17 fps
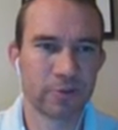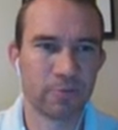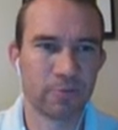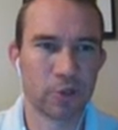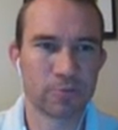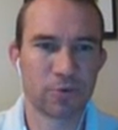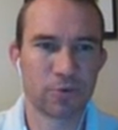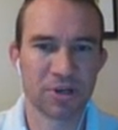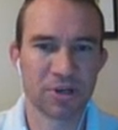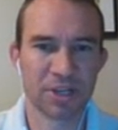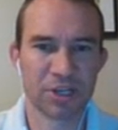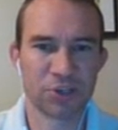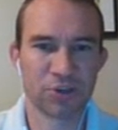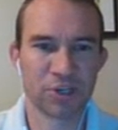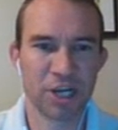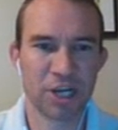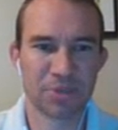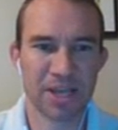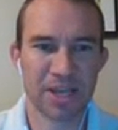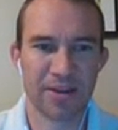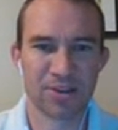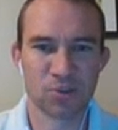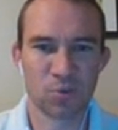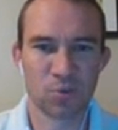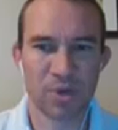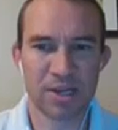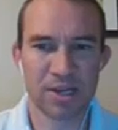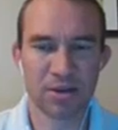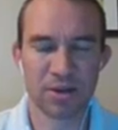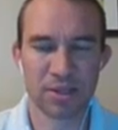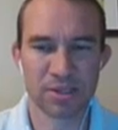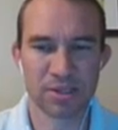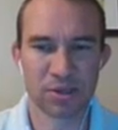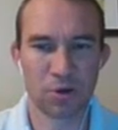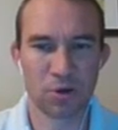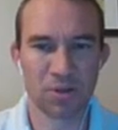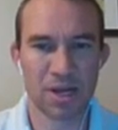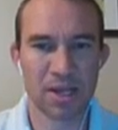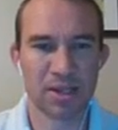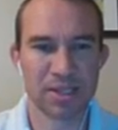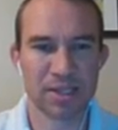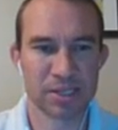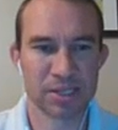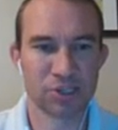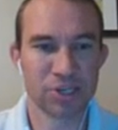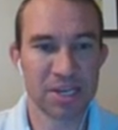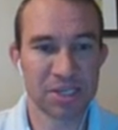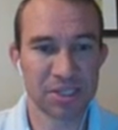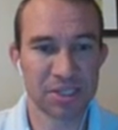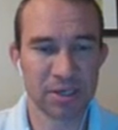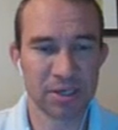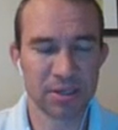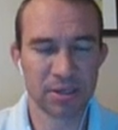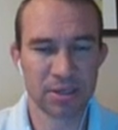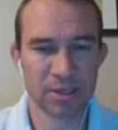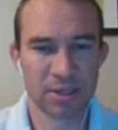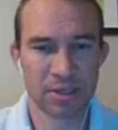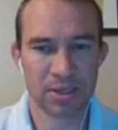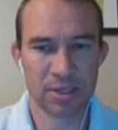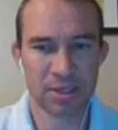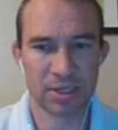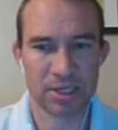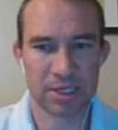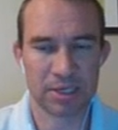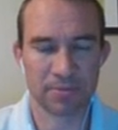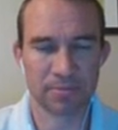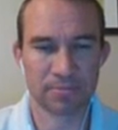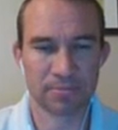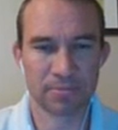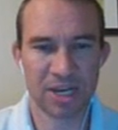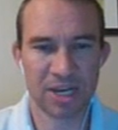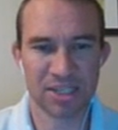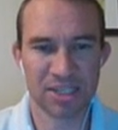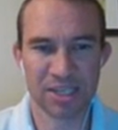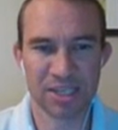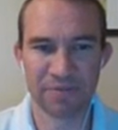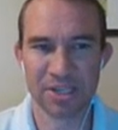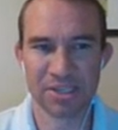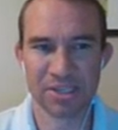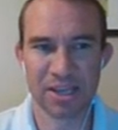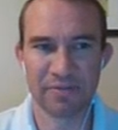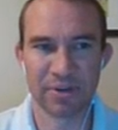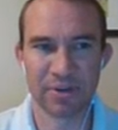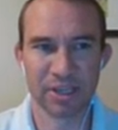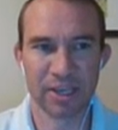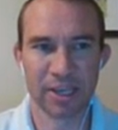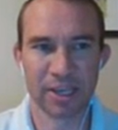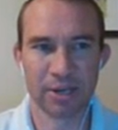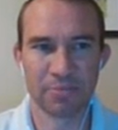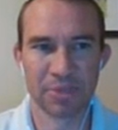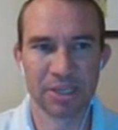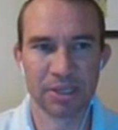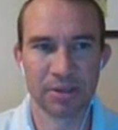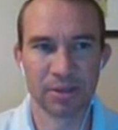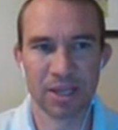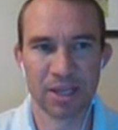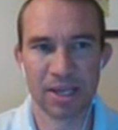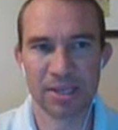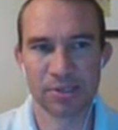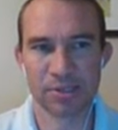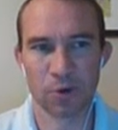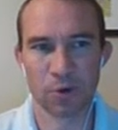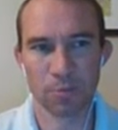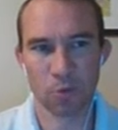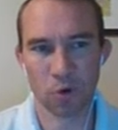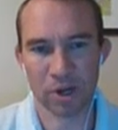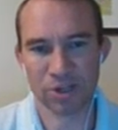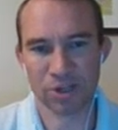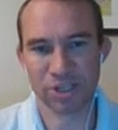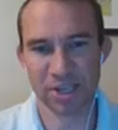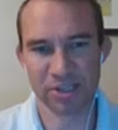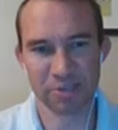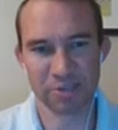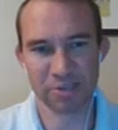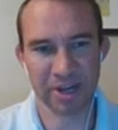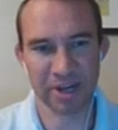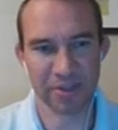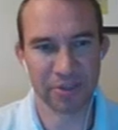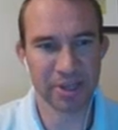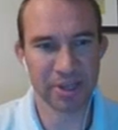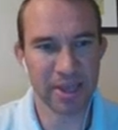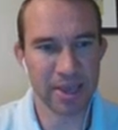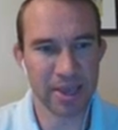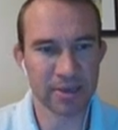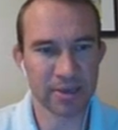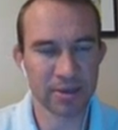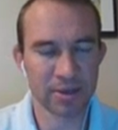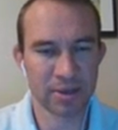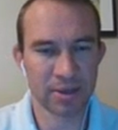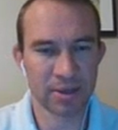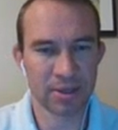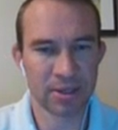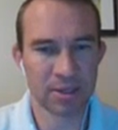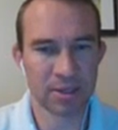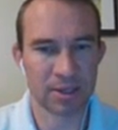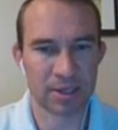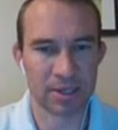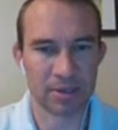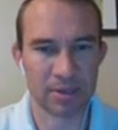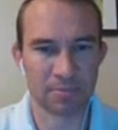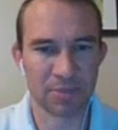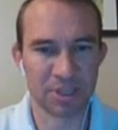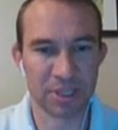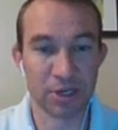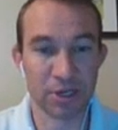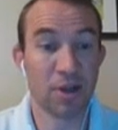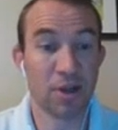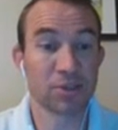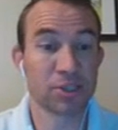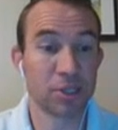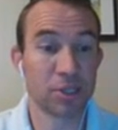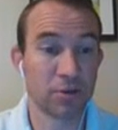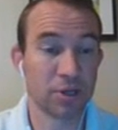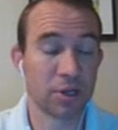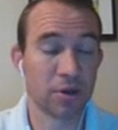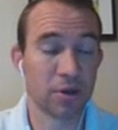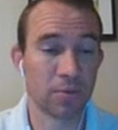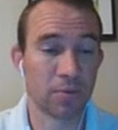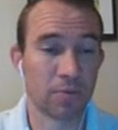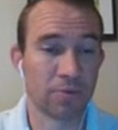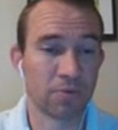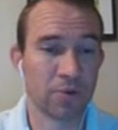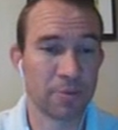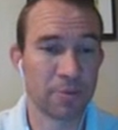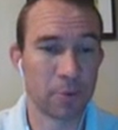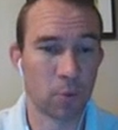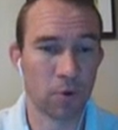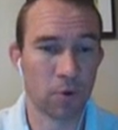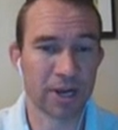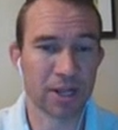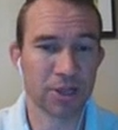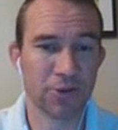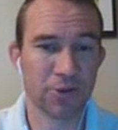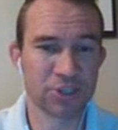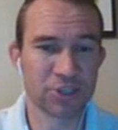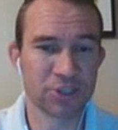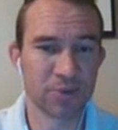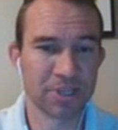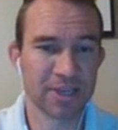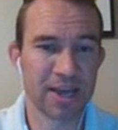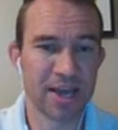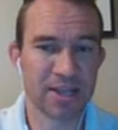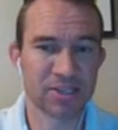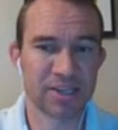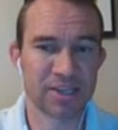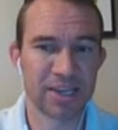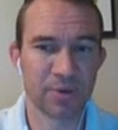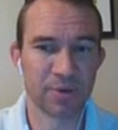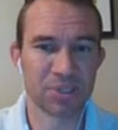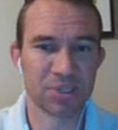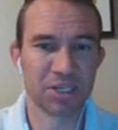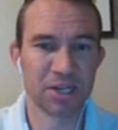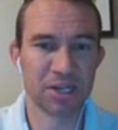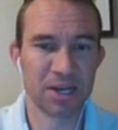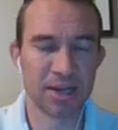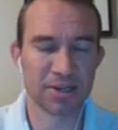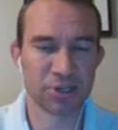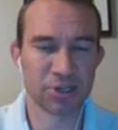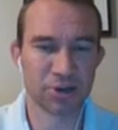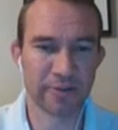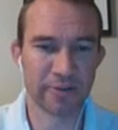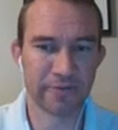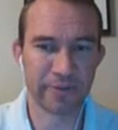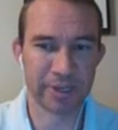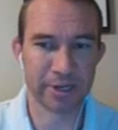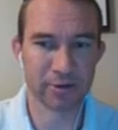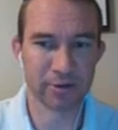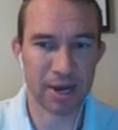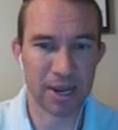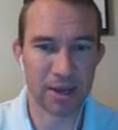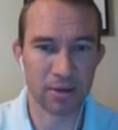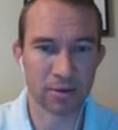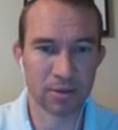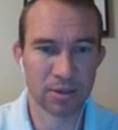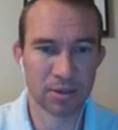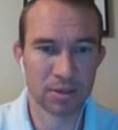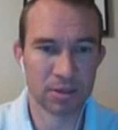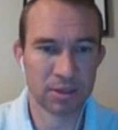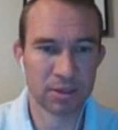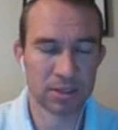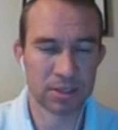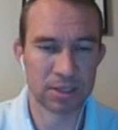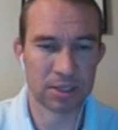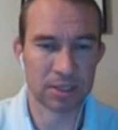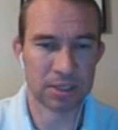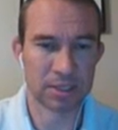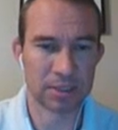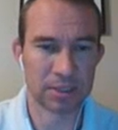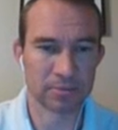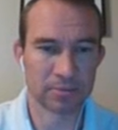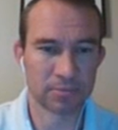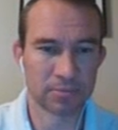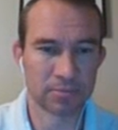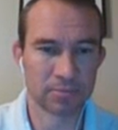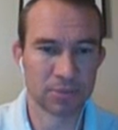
the most part gets you to uptown as well and is a whole lot less congested. I-77 can be less or more congested depending on the day. But then also, we've been working closely with CATS and with CDOT to try to figure out, how